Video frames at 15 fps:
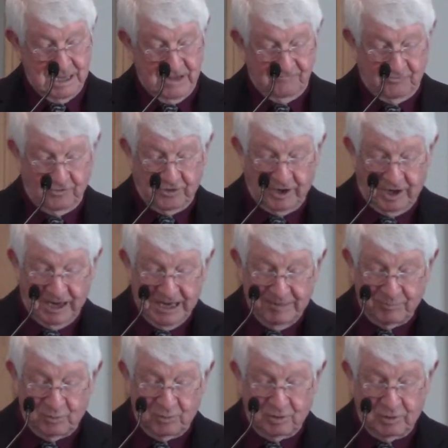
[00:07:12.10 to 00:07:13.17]
for the
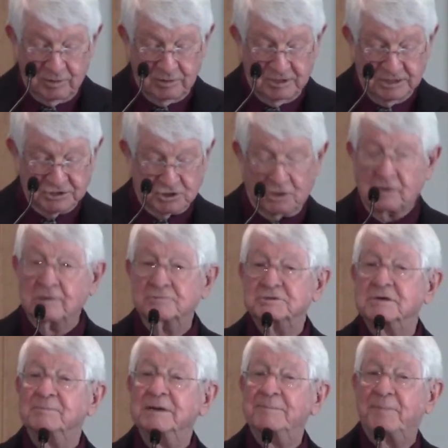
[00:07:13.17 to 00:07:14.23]
laborer deserves
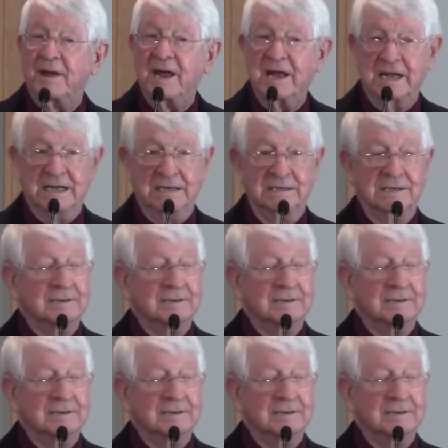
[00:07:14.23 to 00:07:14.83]
to be paid.